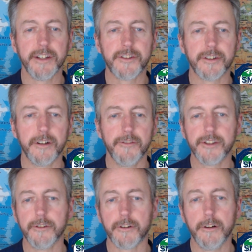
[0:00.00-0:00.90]
and service
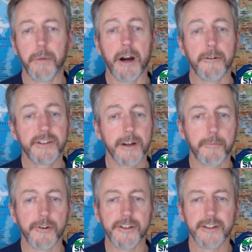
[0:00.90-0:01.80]
nuclear powered
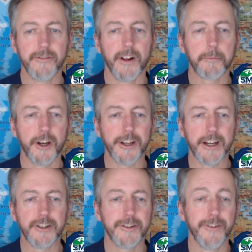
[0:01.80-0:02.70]
submarines and develop cutting
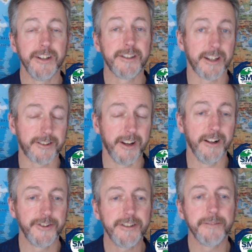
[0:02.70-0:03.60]
edge defense
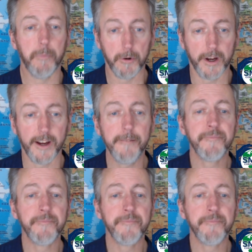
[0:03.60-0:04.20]
technologies. Okay.